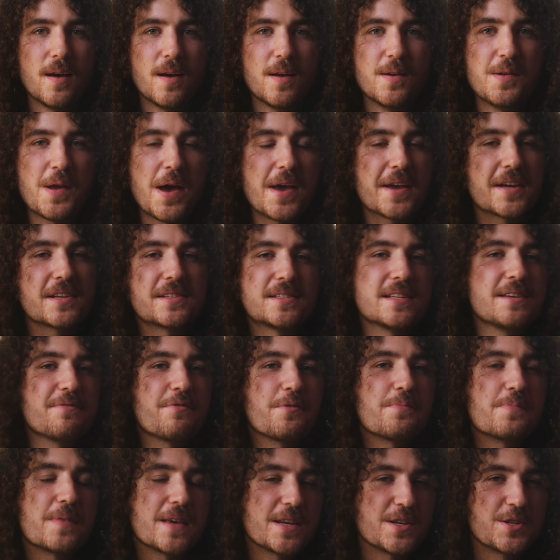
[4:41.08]
Now you can see
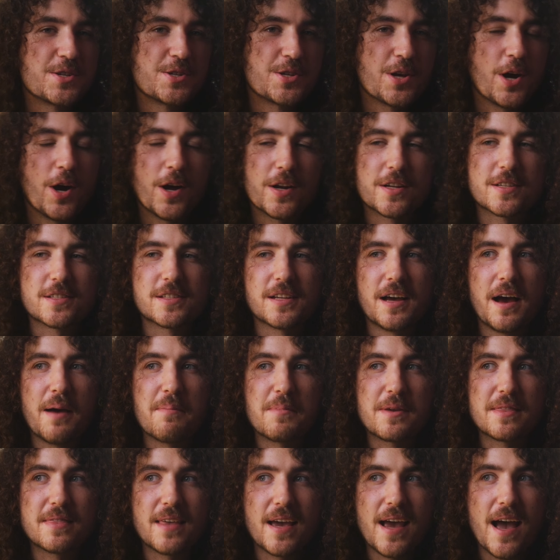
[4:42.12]
from these shots, I
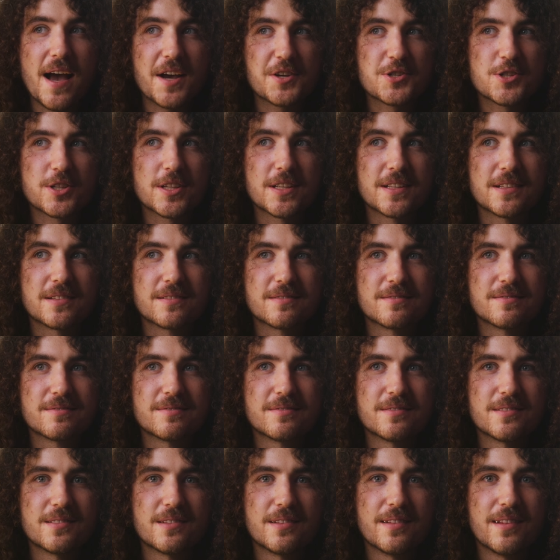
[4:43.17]
mean, they actually
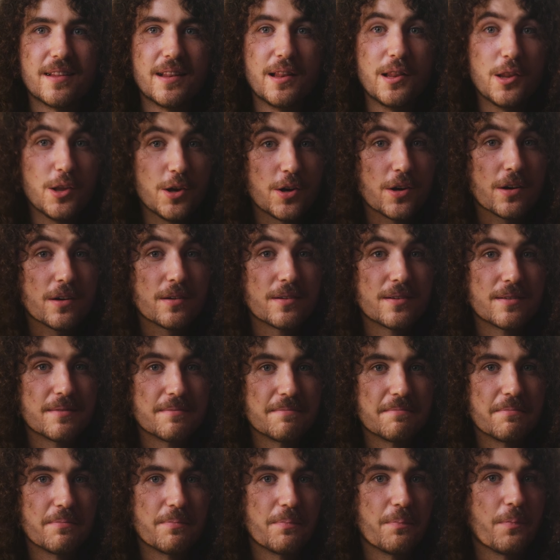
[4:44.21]
look
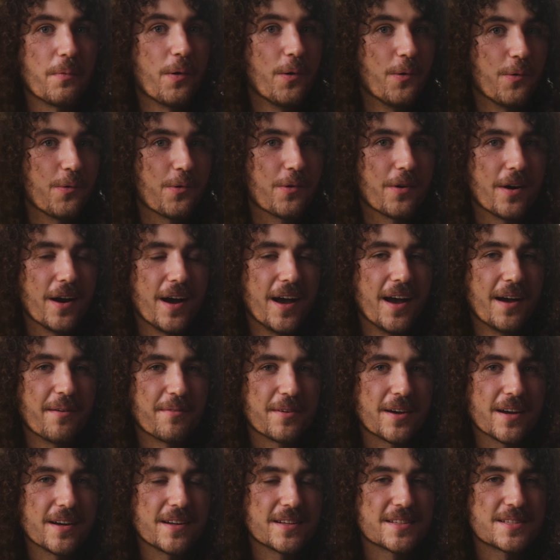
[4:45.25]
all right. I'm
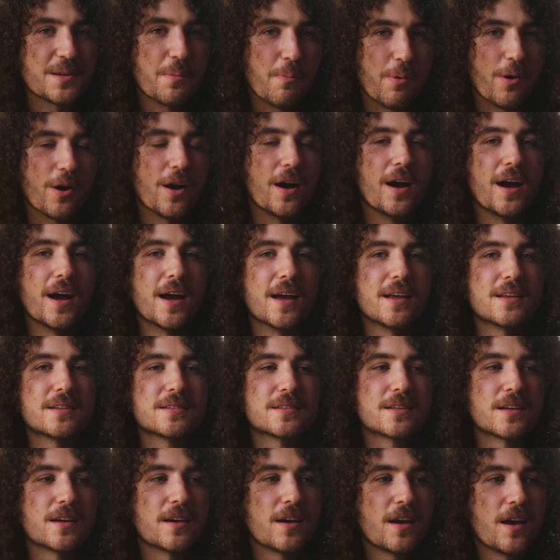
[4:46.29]
kind of
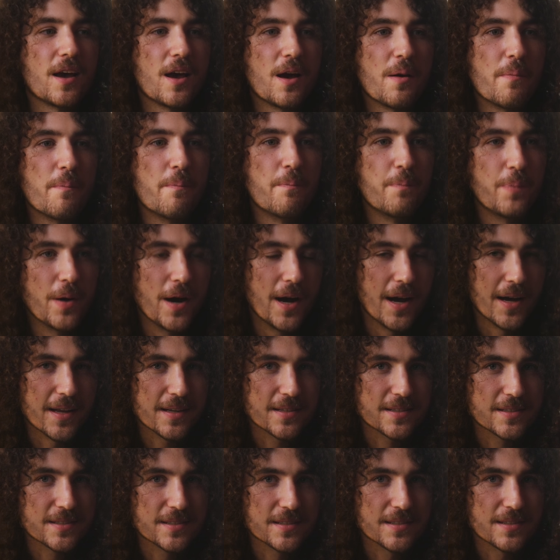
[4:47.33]
surprised. But
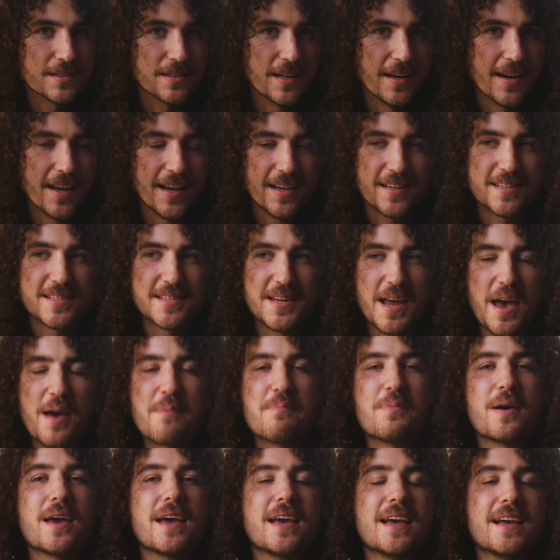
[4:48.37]
the next
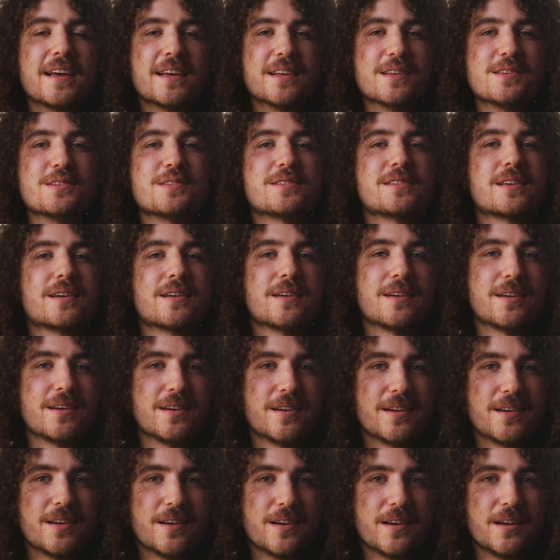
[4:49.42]
step is
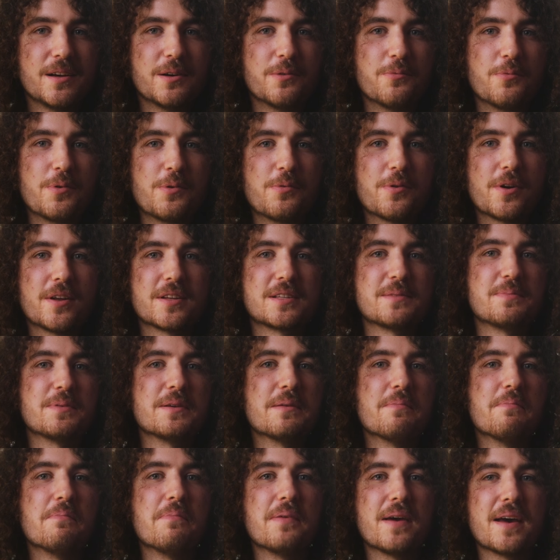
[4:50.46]
we want it to be
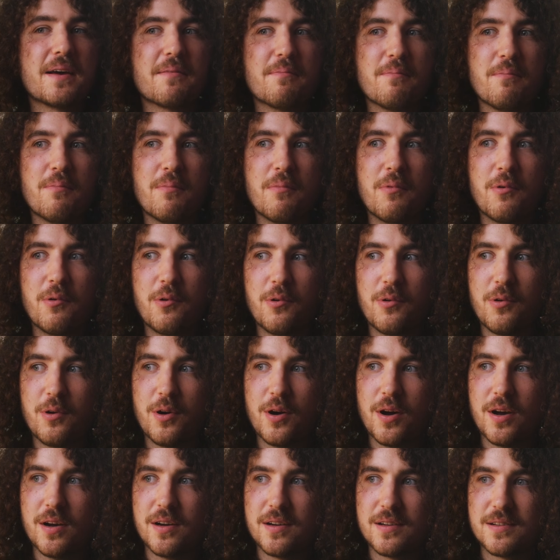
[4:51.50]
a bit
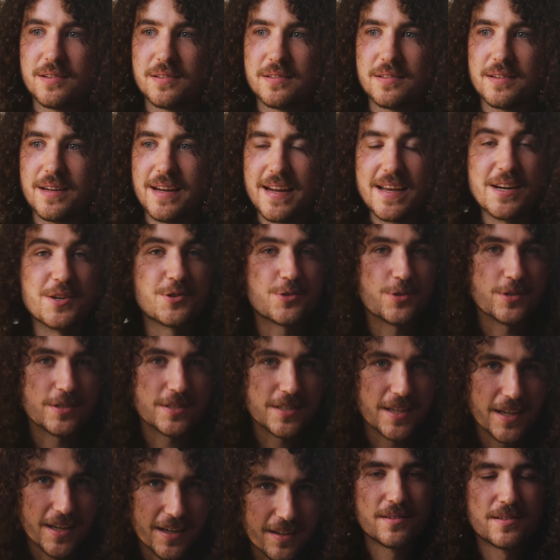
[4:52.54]
more
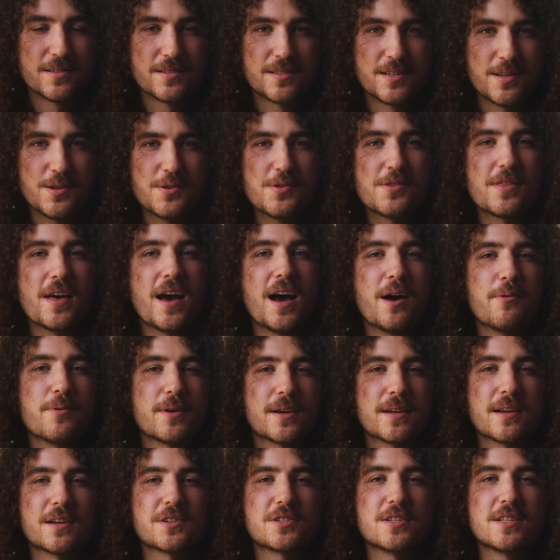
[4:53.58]
interesting. To do that, we
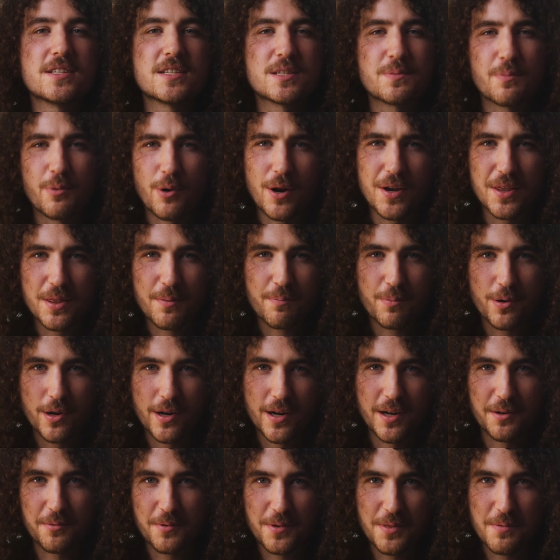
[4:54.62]
can actually spray the
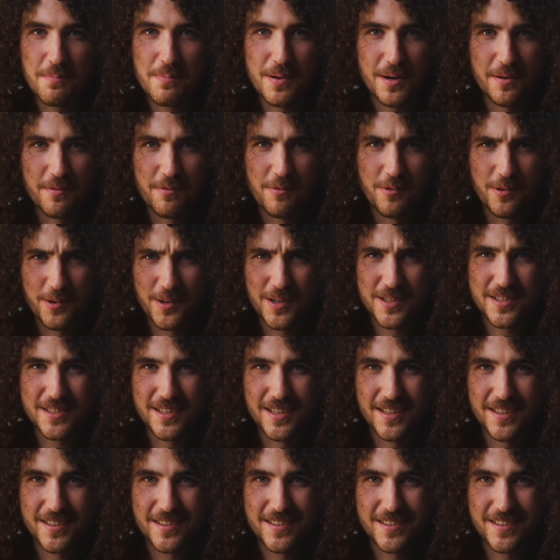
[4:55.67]
product with a bit of
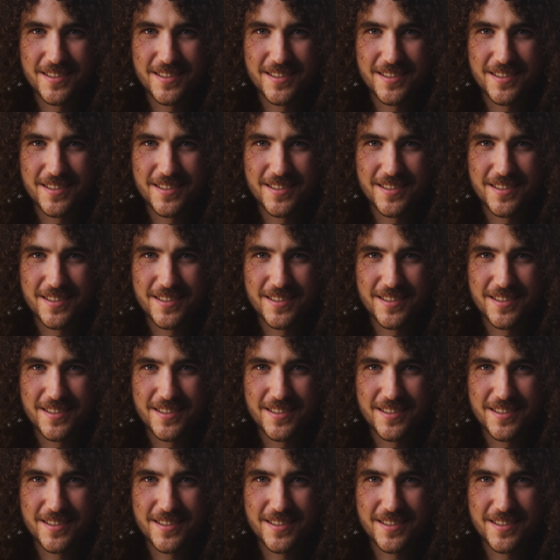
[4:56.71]
water.